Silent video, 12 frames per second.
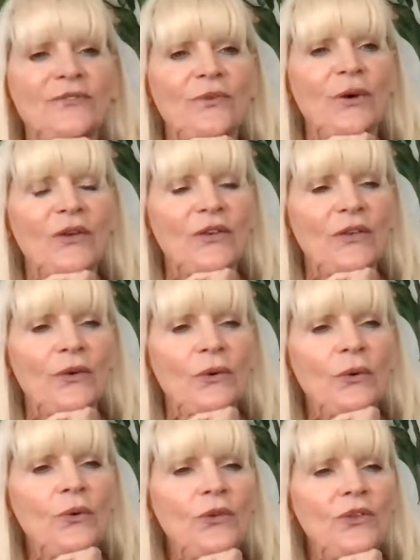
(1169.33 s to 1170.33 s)
for
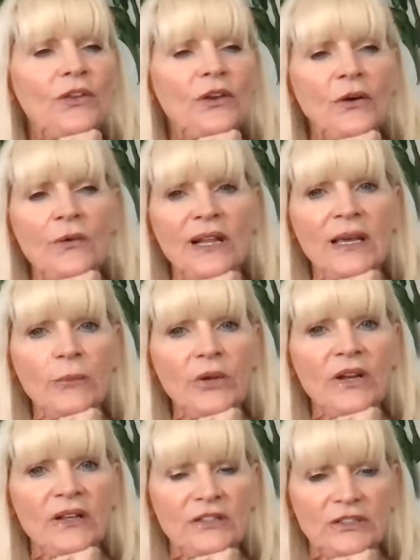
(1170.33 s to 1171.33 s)
you, you know what I'm
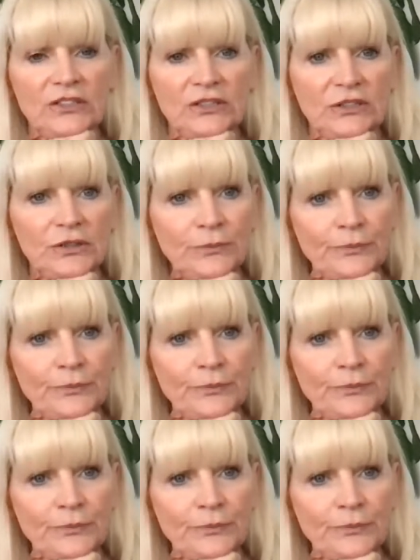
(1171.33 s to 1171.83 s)
going to do?